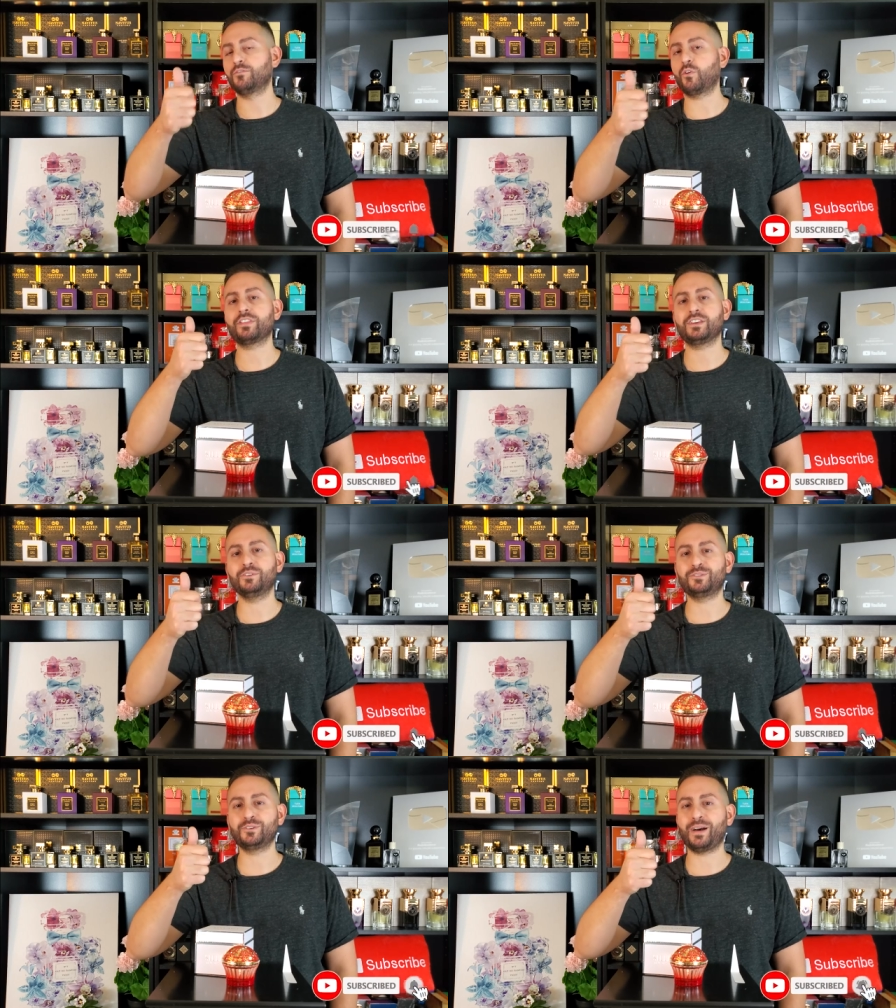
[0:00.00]
for the
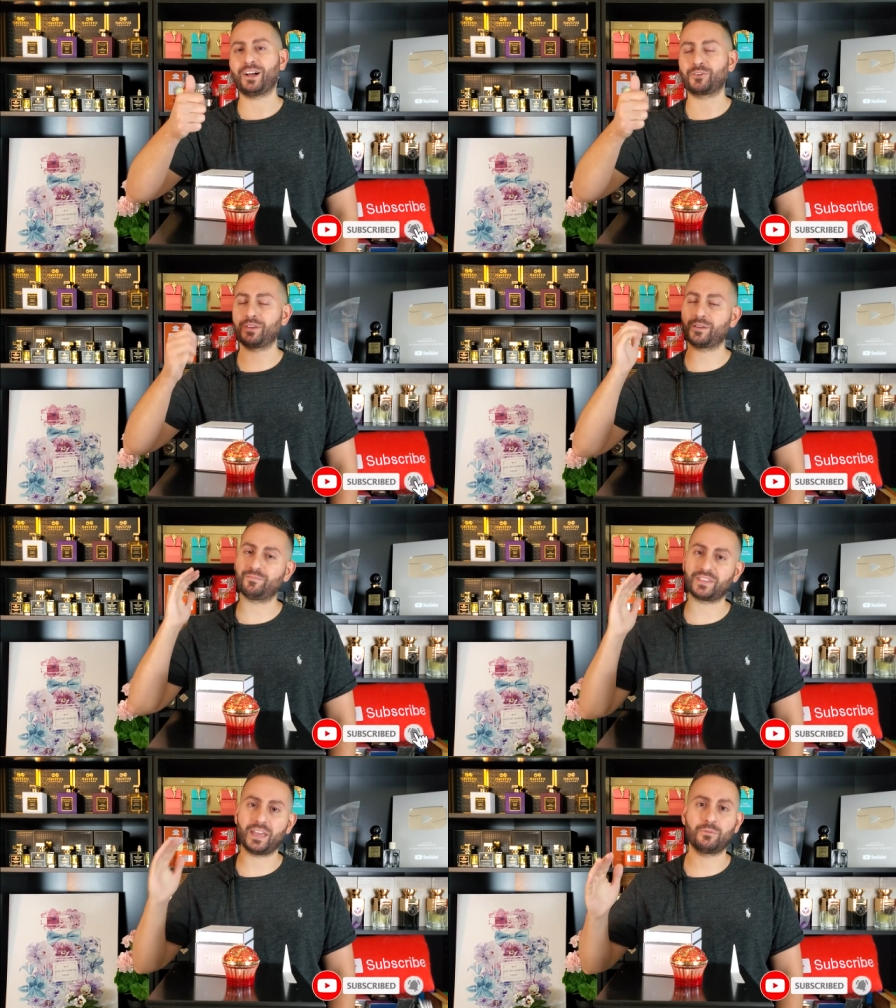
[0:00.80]
YouTube
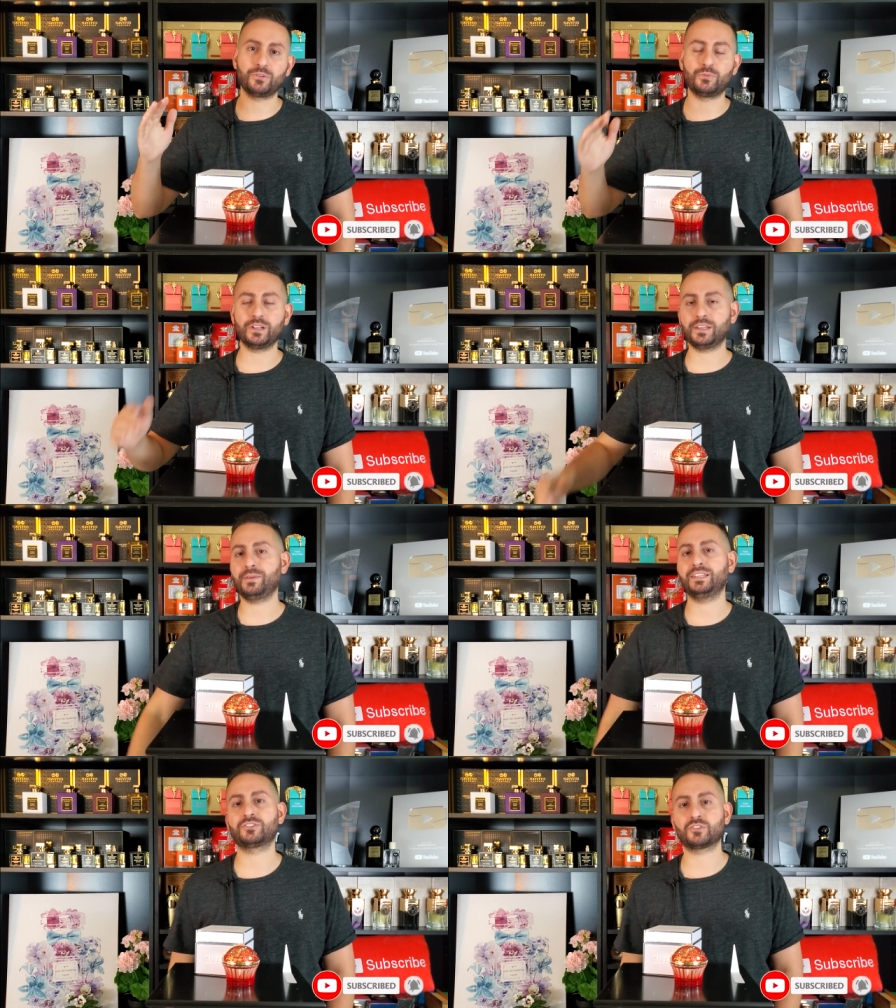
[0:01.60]
algorithm, it would really
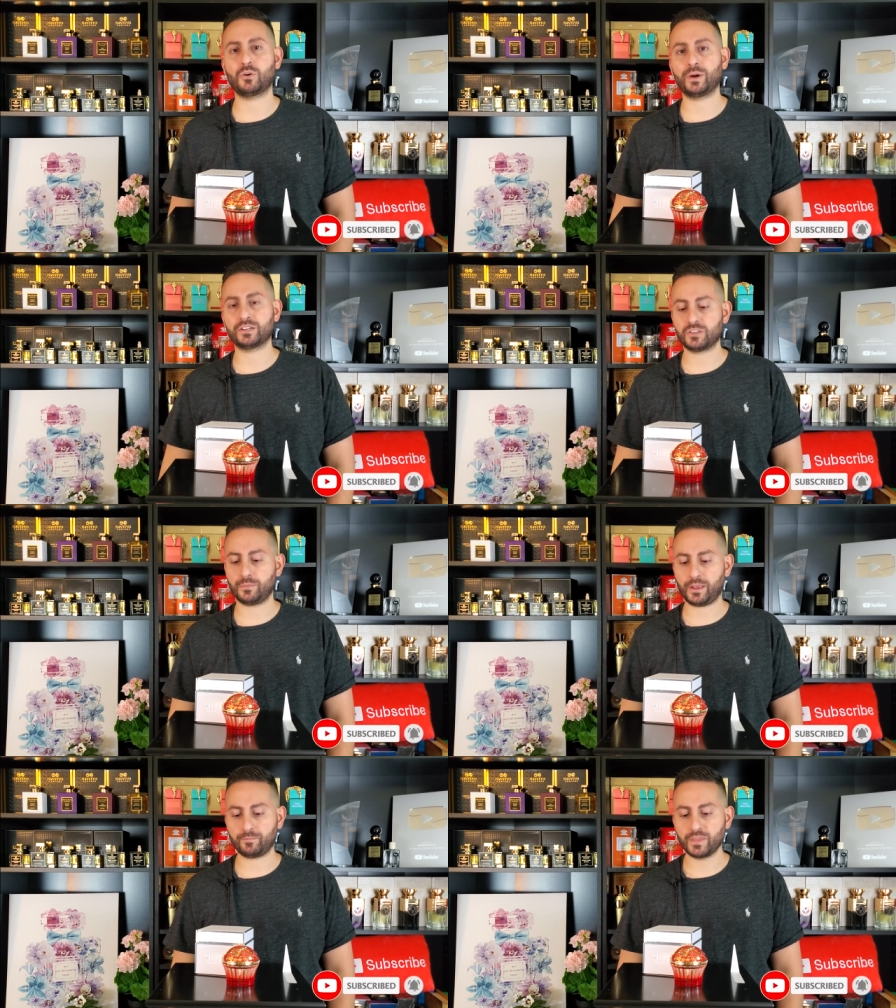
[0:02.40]
mean so much to
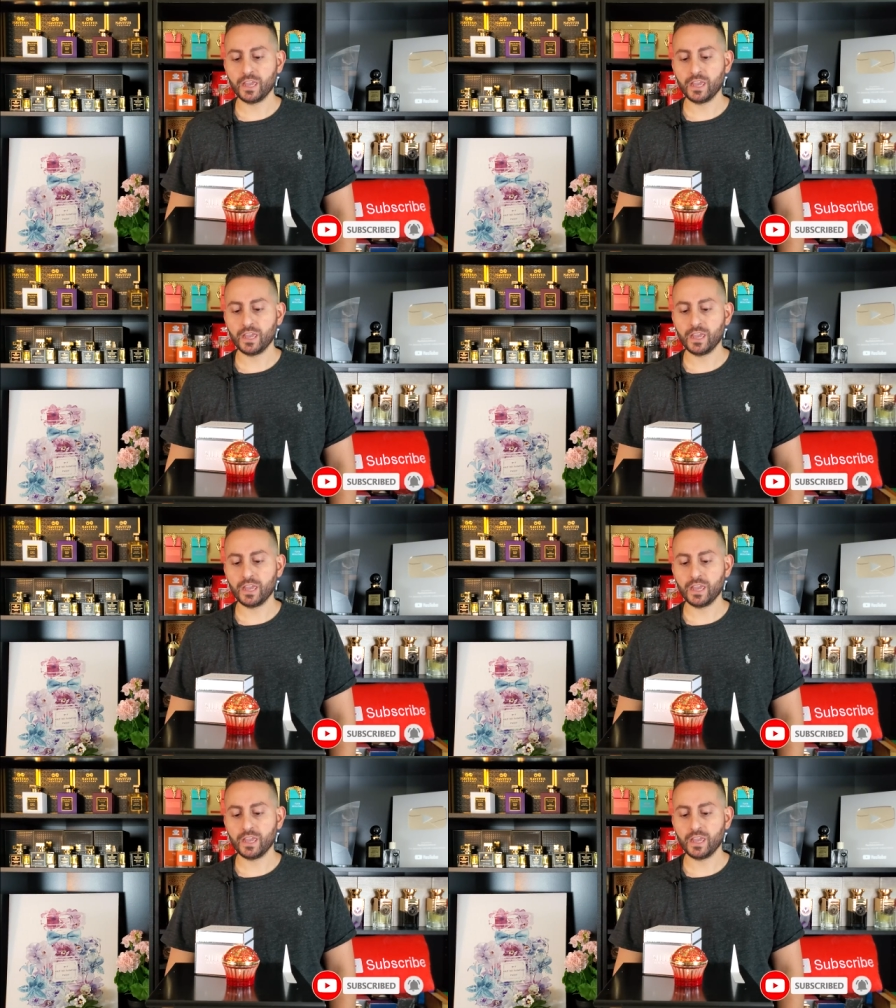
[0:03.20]
me.